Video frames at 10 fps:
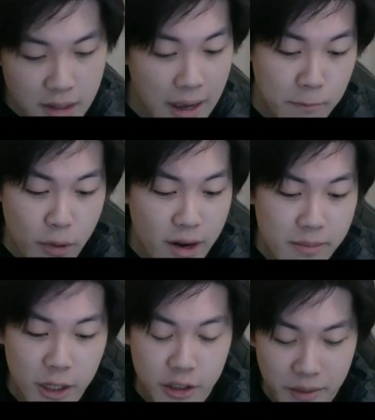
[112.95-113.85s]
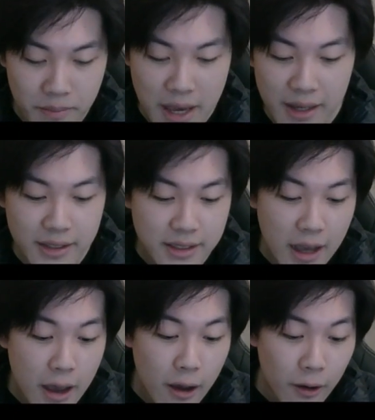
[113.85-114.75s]
and pretty much the Minx.
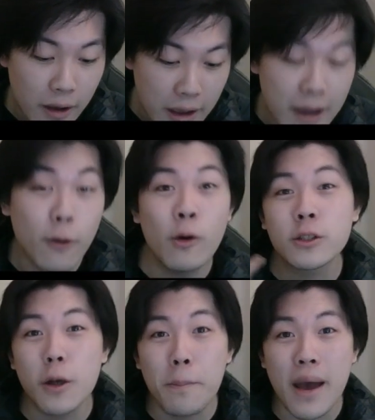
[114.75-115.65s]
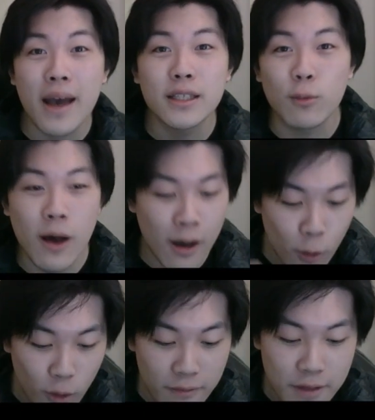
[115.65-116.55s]
It also pairs
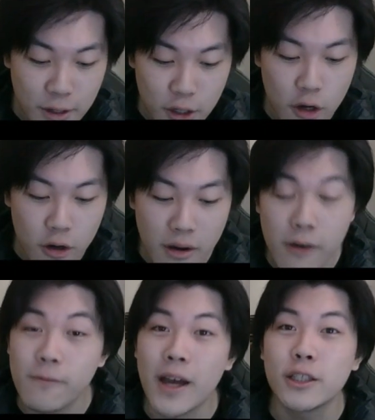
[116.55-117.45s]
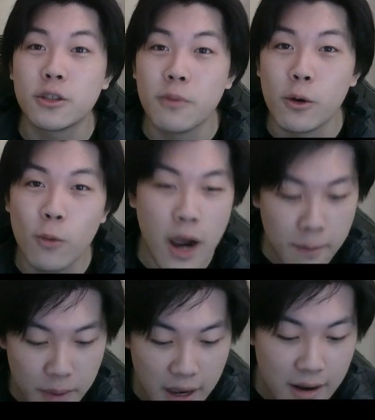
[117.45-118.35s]
well with the new adventure mode
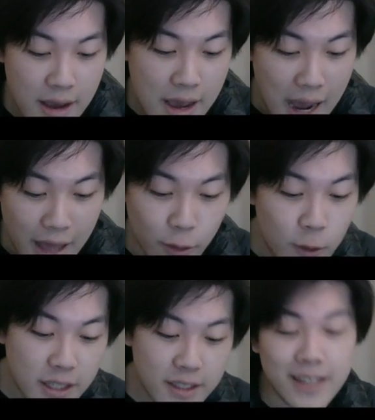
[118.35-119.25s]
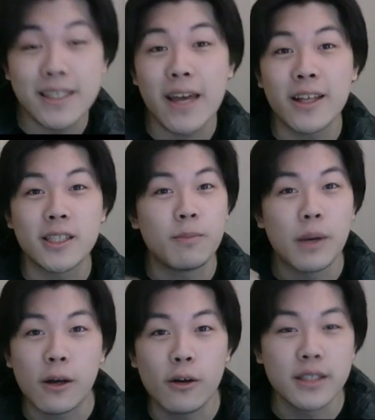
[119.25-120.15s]
Whitebeard, and the reason I say this is
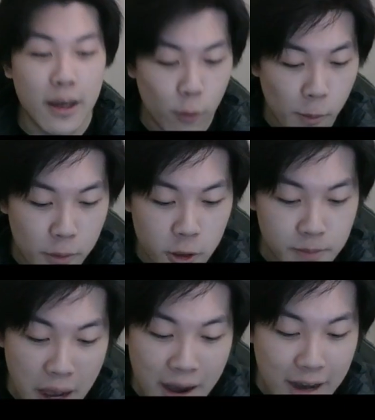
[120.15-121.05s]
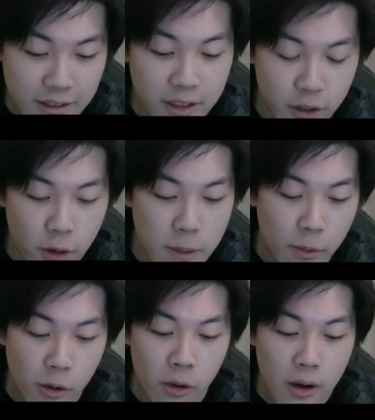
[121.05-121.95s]
because it will boost Powerhouse and Cerebral,